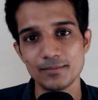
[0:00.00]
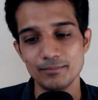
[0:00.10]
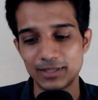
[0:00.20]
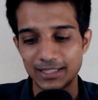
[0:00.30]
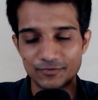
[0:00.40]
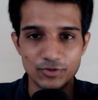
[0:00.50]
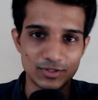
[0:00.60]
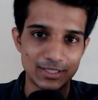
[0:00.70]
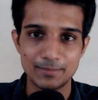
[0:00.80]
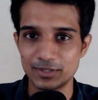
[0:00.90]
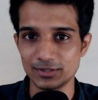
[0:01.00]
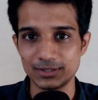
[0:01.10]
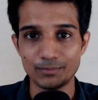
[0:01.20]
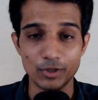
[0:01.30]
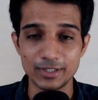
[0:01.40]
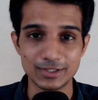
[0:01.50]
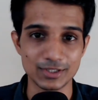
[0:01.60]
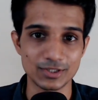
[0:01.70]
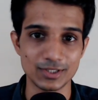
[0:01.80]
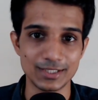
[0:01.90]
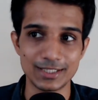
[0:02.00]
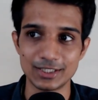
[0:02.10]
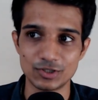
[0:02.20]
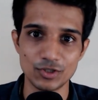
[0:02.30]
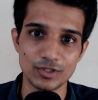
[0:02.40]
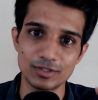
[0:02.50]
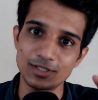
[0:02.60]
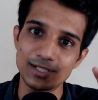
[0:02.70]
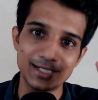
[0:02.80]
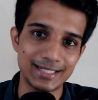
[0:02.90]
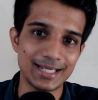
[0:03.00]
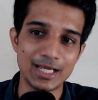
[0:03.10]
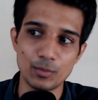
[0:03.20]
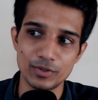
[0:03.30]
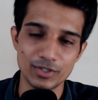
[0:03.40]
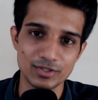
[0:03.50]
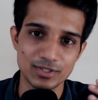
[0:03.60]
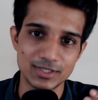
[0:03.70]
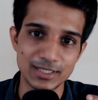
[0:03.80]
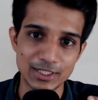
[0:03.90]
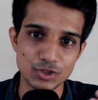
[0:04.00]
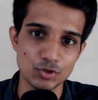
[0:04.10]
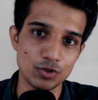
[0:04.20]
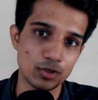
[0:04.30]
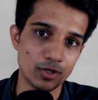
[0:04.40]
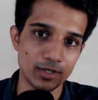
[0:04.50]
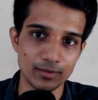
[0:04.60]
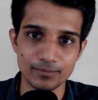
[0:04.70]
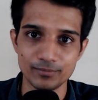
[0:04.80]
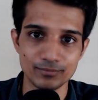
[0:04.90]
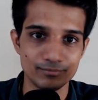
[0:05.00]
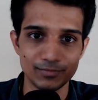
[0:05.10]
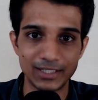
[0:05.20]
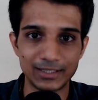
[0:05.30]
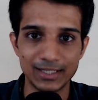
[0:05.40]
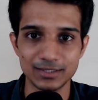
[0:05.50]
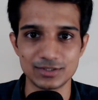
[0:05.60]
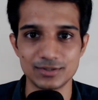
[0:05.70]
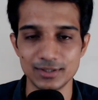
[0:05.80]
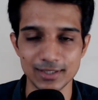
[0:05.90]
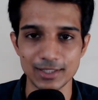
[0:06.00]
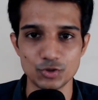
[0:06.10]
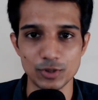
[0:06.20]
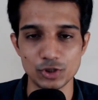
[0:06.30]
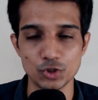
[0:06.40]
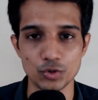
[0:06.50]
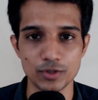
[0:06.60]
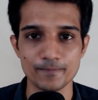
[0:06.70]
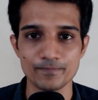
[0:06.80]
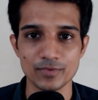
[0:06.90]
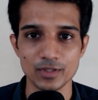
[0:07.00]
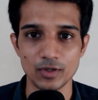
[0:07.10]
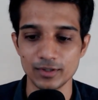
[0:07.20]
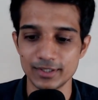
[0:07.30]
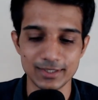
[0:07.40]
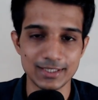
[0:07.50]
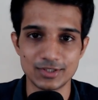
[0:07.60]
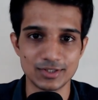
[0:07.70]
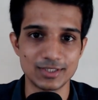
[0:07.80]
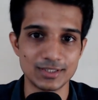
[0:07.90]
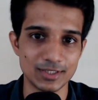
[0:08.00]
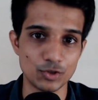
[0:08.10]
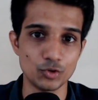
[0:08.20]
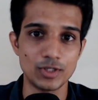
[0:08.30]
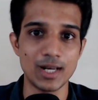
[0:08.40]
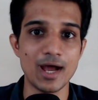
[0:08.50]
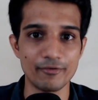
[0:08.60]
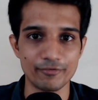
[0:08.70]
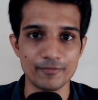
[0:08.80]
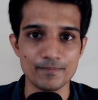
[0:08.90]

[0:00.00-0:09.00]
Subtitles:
But as far as the chemicals in the body is concerned, it does not care whether it's a silly joke or a intellectual joke. All that it needs is just a good laugh.